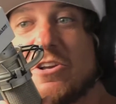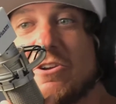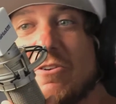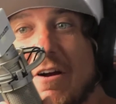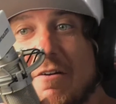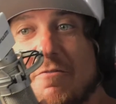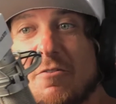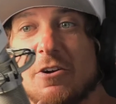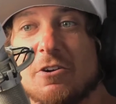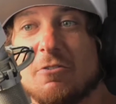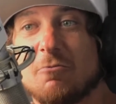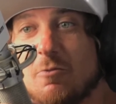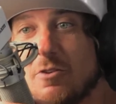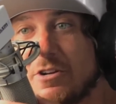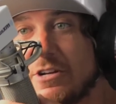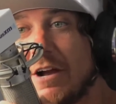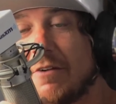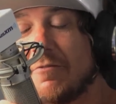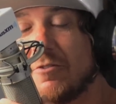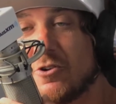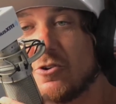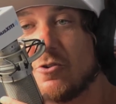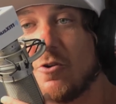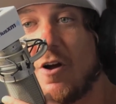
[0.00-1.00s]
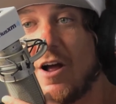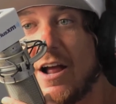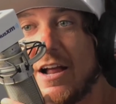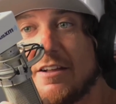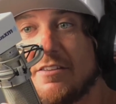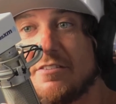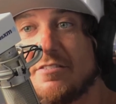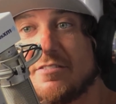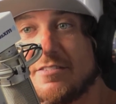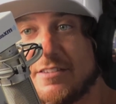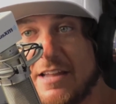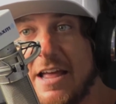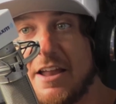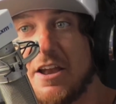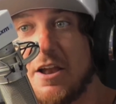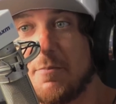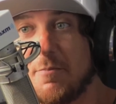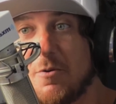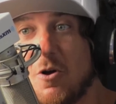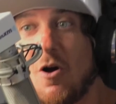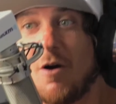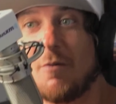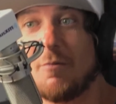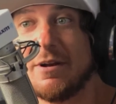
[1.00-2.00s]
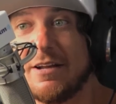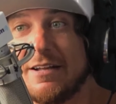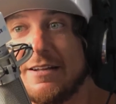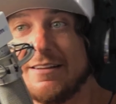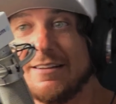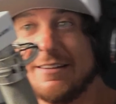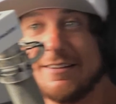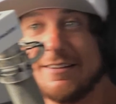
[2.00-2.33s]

Would actually. you ever? Would you ever try stand up comedy?